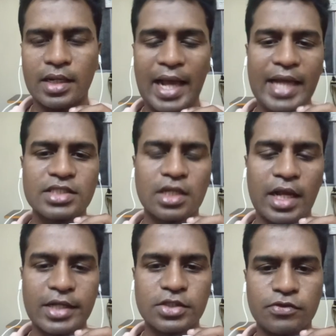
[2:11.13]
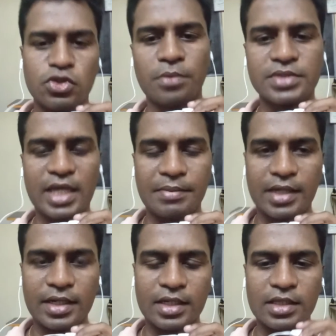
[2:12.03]
Lakhs and lakhs of jobs can be
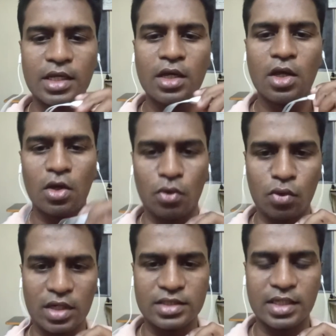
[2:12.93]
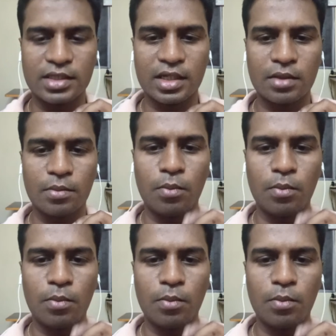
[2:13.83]
created in the rural sector,